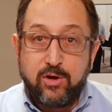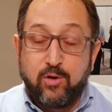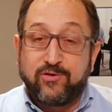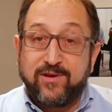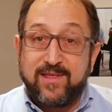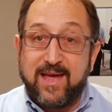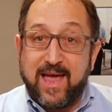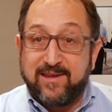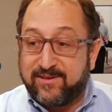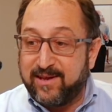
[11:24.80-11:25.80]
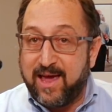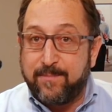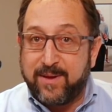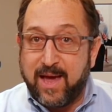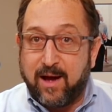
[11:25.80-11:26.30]
Using the
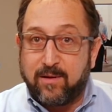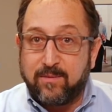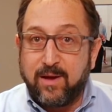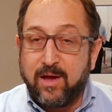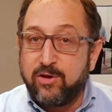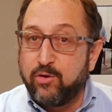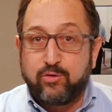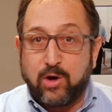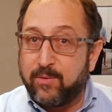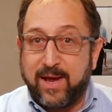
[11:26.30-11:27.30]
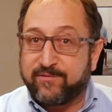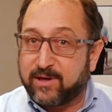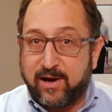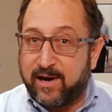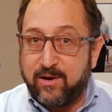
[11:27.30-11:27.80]
EZABL, you don't have to
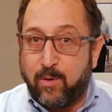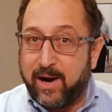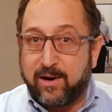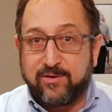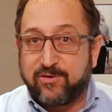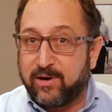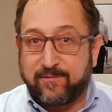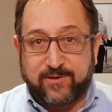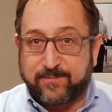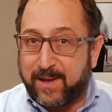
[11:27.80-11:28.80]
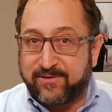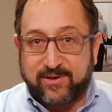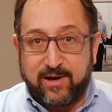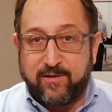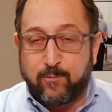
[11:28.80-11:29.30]
cut any wires, you don't have to
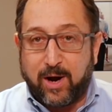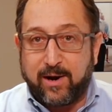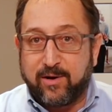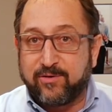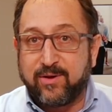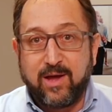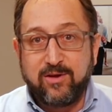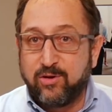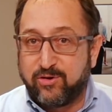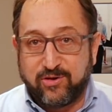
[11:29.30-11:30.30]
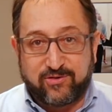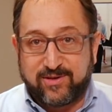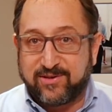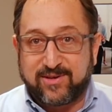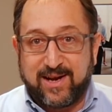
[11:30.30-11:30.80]
splice any wires, you just
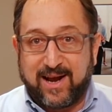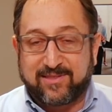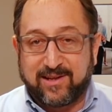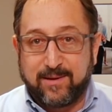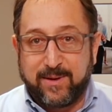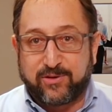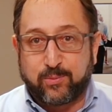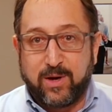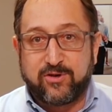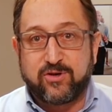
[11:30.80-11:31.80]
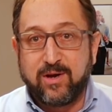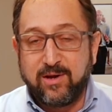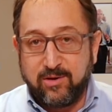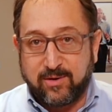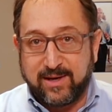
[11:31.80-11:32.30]
disconnect the limit switch,
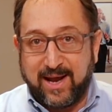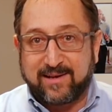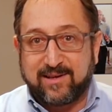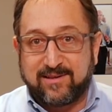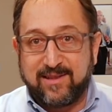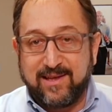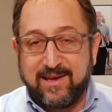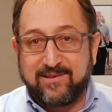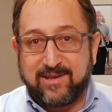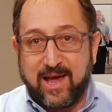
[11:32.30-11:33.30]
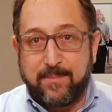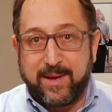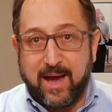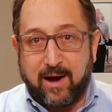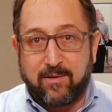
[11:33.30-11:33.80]
you connect it to the
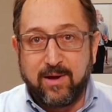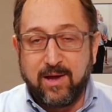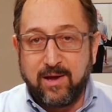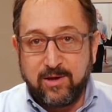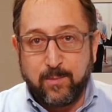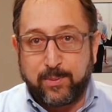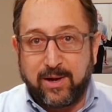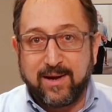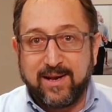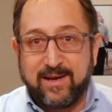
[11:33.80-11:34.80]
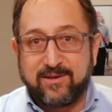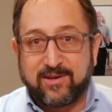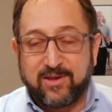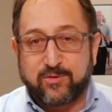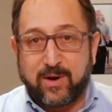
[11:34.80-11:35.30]
EZABL, you plug it
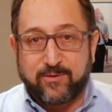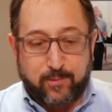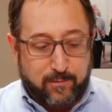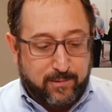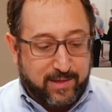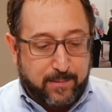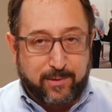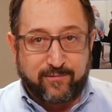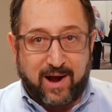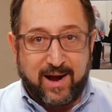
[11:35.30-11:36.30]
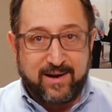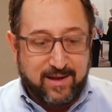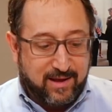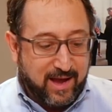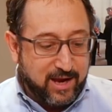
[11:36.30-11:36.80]
into the transformer they provide,
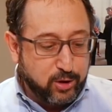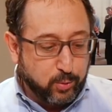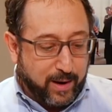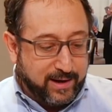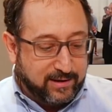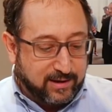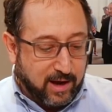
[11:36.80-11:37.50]
and you're ready to